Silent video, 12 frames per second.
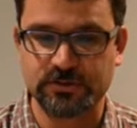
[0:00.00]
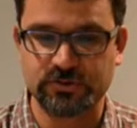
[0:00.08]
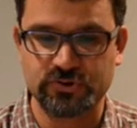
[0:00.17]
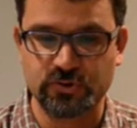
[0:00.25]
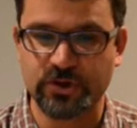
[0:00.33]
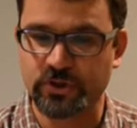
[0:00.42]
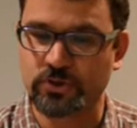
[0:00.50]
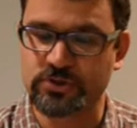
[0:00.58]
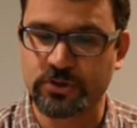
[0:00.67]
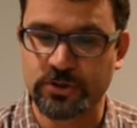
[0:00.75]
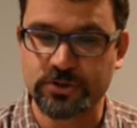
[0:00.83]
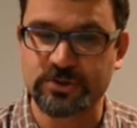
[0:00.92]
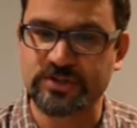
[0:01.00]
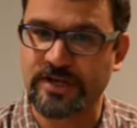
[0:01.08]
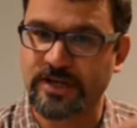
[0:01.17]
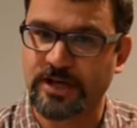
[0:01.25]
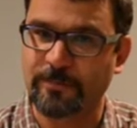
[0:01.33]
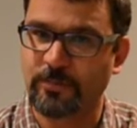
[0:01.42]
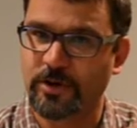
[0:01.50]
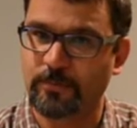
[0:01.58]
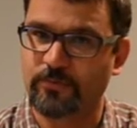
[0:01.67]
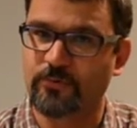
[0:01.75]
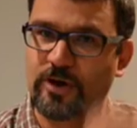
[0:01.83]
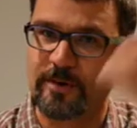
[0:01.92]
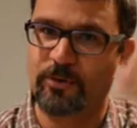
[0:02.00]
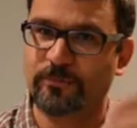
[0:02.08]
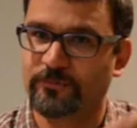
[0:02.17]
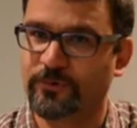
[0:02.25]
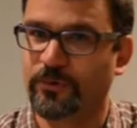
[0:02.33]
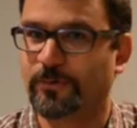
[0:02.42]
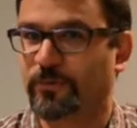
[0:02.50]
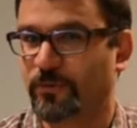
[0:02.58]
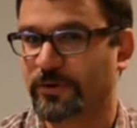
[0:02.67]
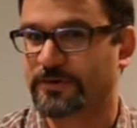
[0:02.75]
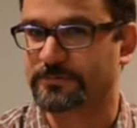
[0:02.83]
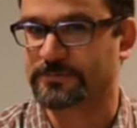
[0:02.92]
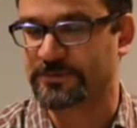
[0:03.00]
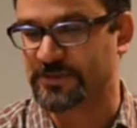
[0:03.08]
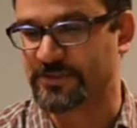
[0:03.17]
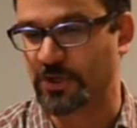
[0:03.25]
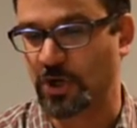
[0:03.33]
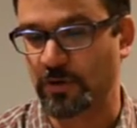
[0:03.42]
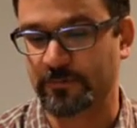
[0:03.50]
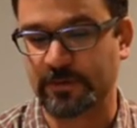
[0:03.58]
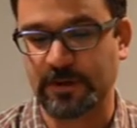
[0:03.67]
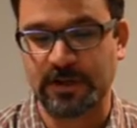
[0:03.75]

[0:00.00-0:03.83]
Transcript: during your turn, you're setting up a problem for your opponent to solve.